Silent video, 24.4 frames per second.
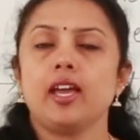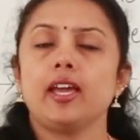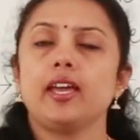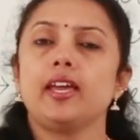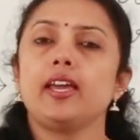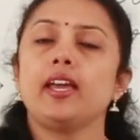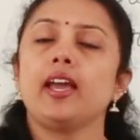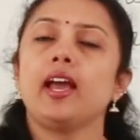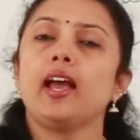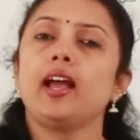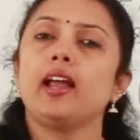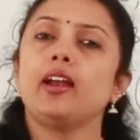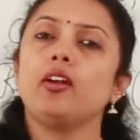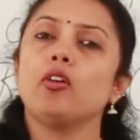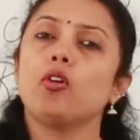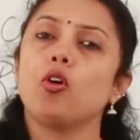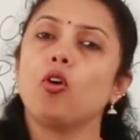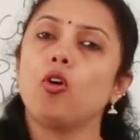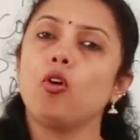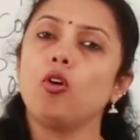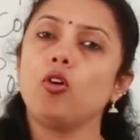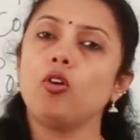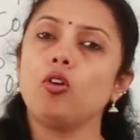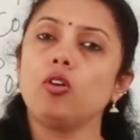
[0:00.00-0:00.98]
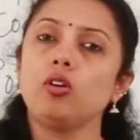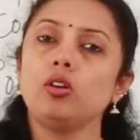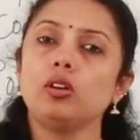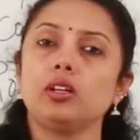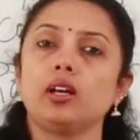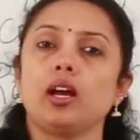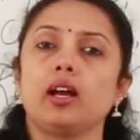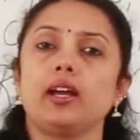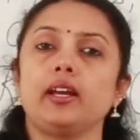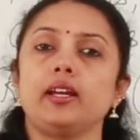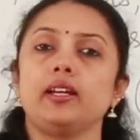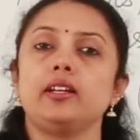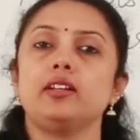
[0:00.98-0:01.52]
He had all
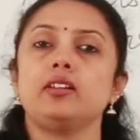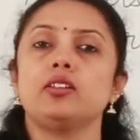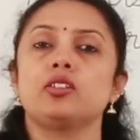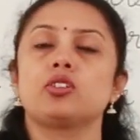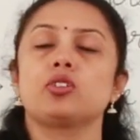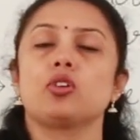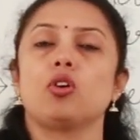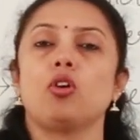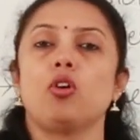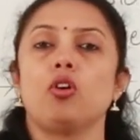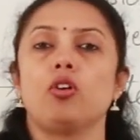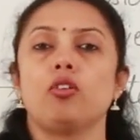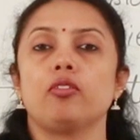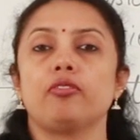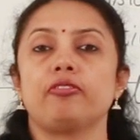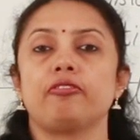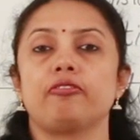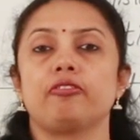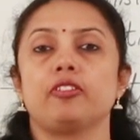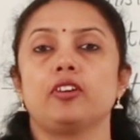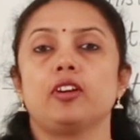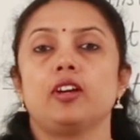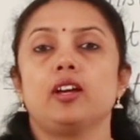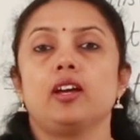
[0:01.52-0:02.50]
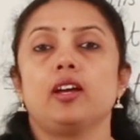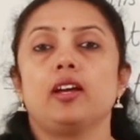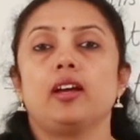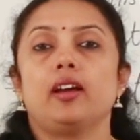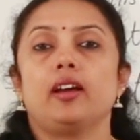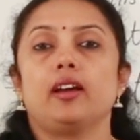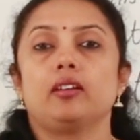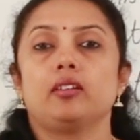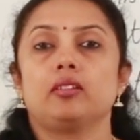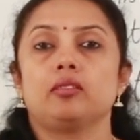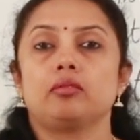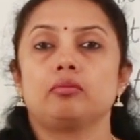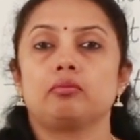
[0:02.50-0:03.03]
kinds of
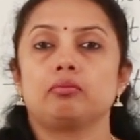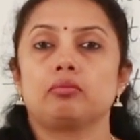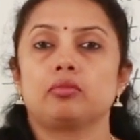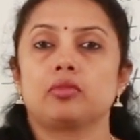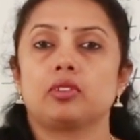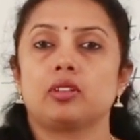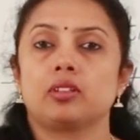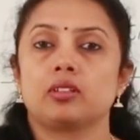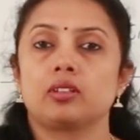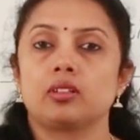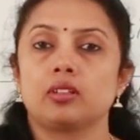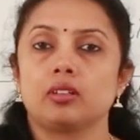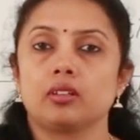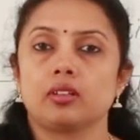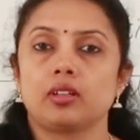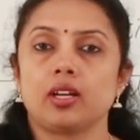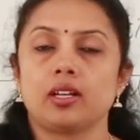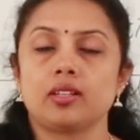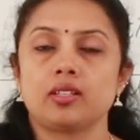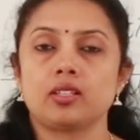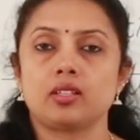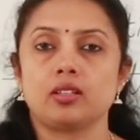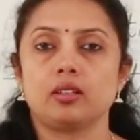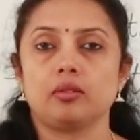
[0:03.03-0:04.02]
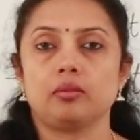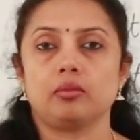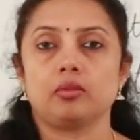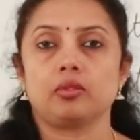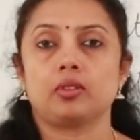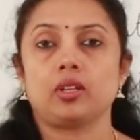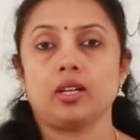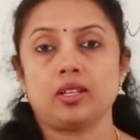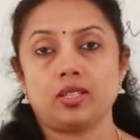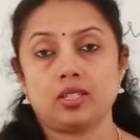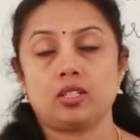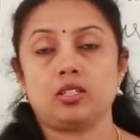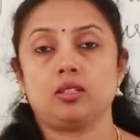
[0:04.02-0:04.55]
um, custom,
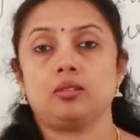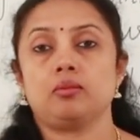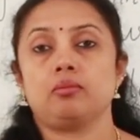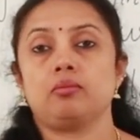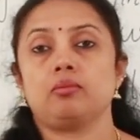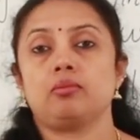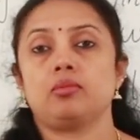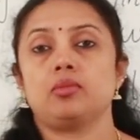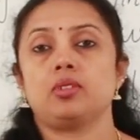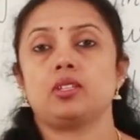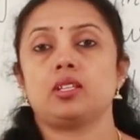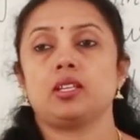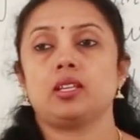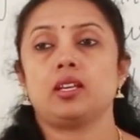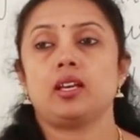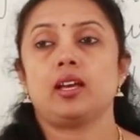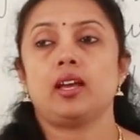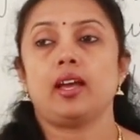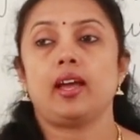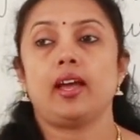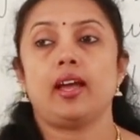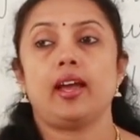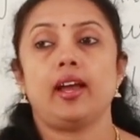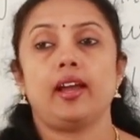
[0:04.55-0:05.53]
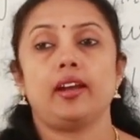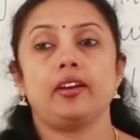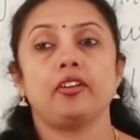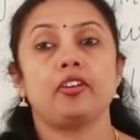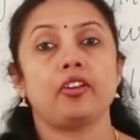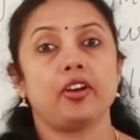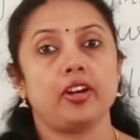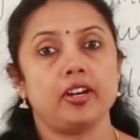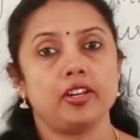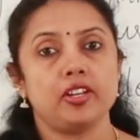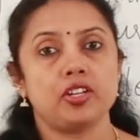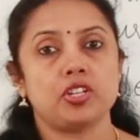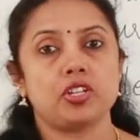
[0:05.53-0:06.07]
customs and
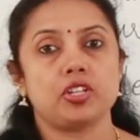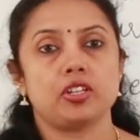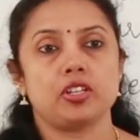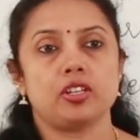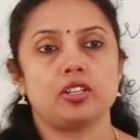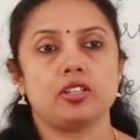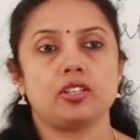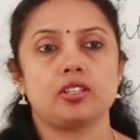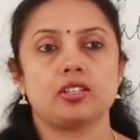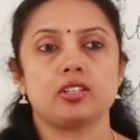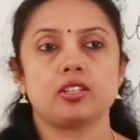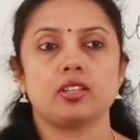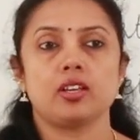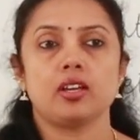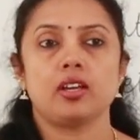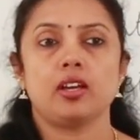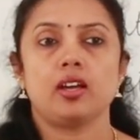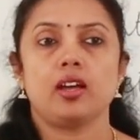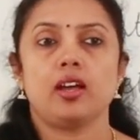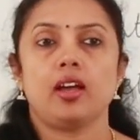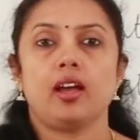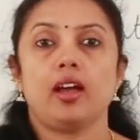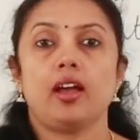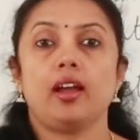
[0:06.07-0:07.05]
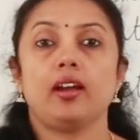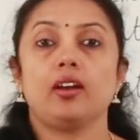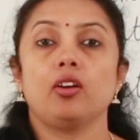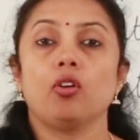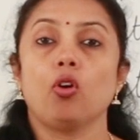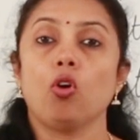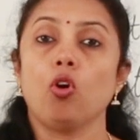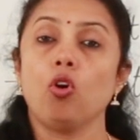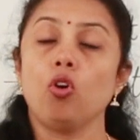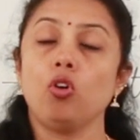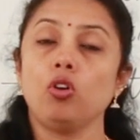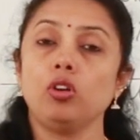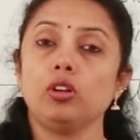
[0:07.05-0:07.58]
traditions and
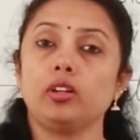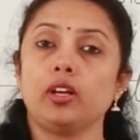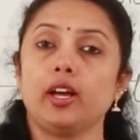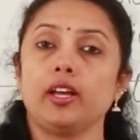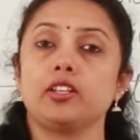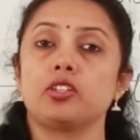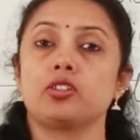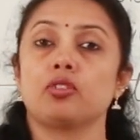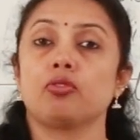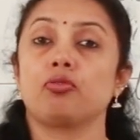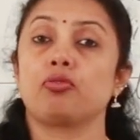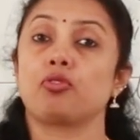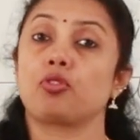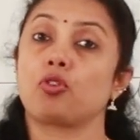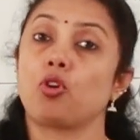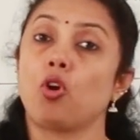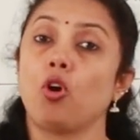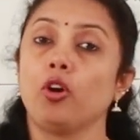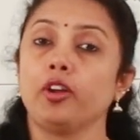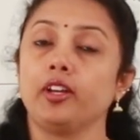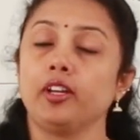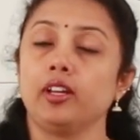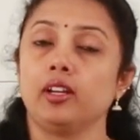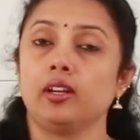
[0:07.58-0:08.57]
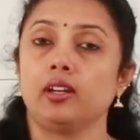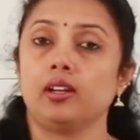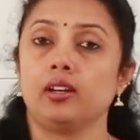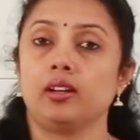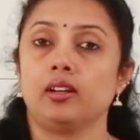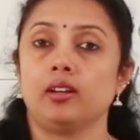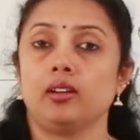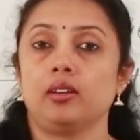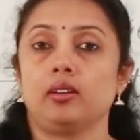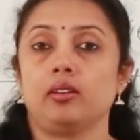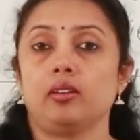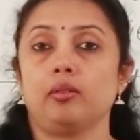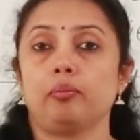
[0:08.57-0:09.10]
all kinds of royal
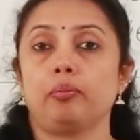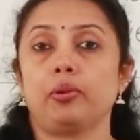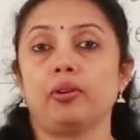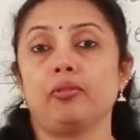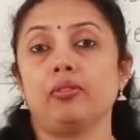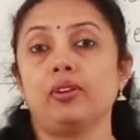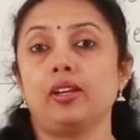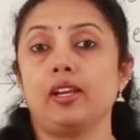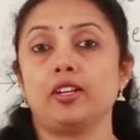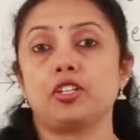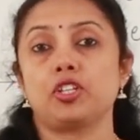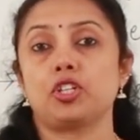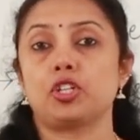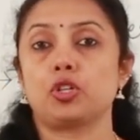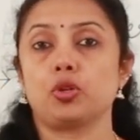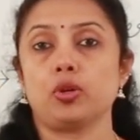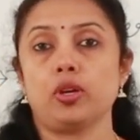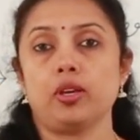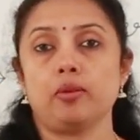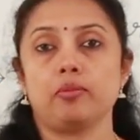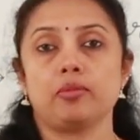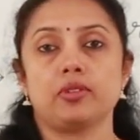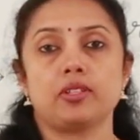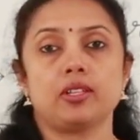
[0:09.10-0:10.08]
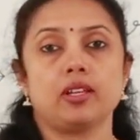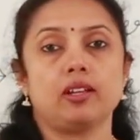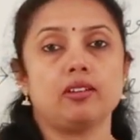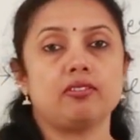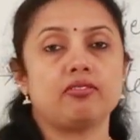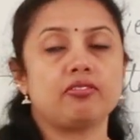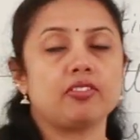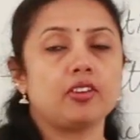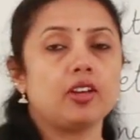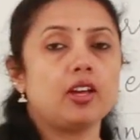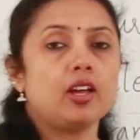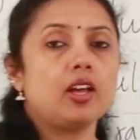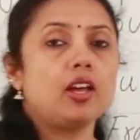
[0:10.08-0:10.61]
privilege to himself.
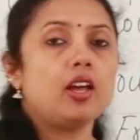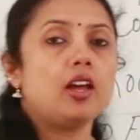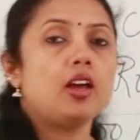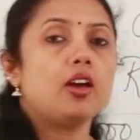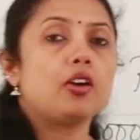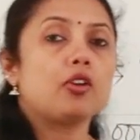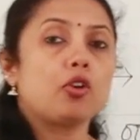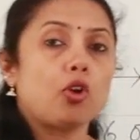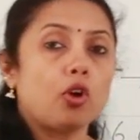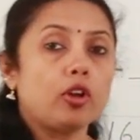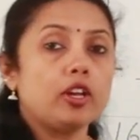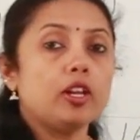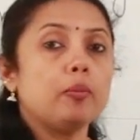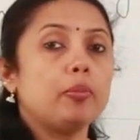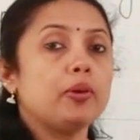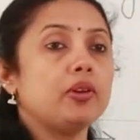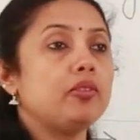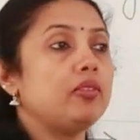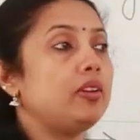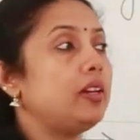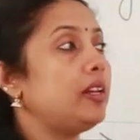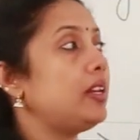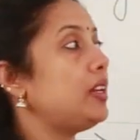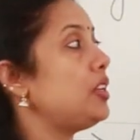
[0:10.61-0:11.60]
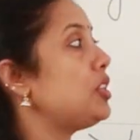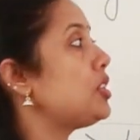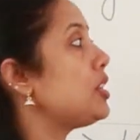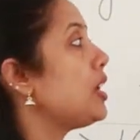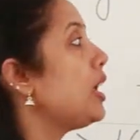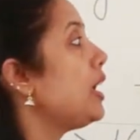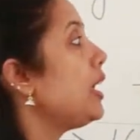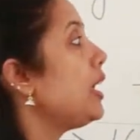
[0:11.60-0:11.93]
Royal privilege